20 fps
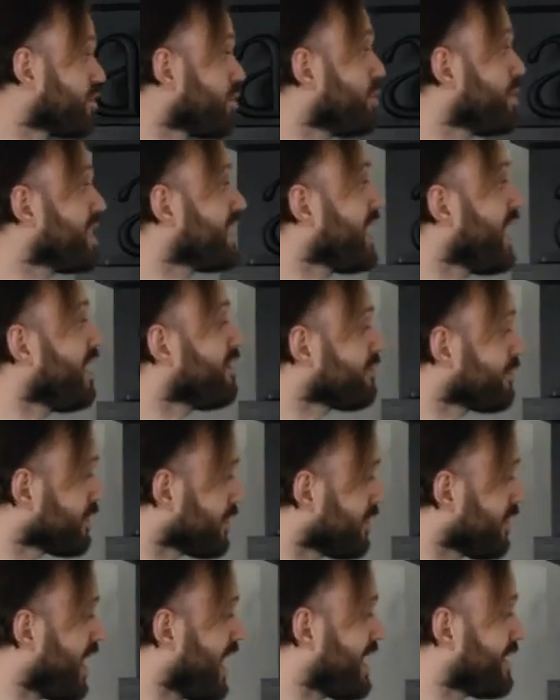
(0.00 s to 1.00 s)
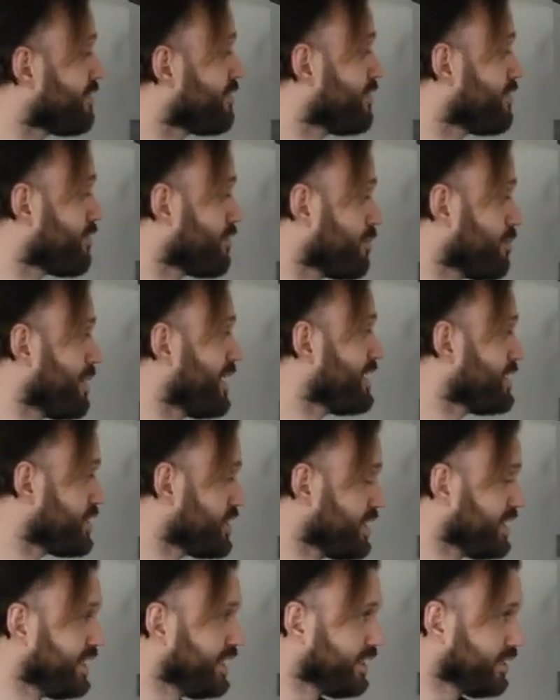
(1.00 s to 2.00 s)
So we covered a lot of
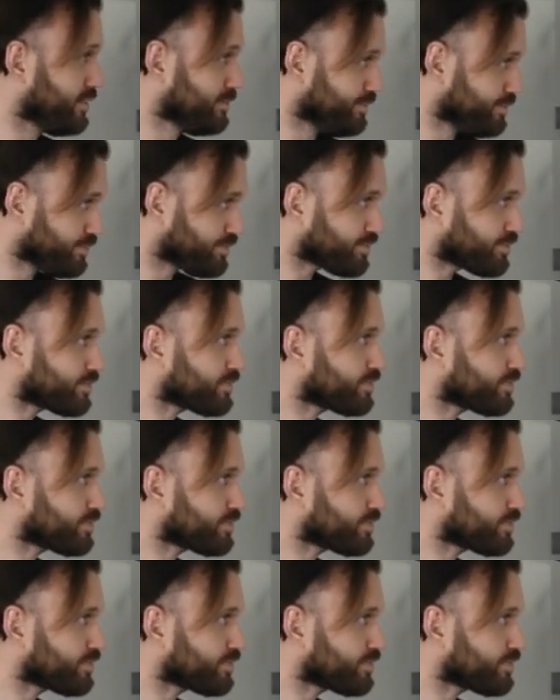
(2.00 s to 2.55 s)
information here.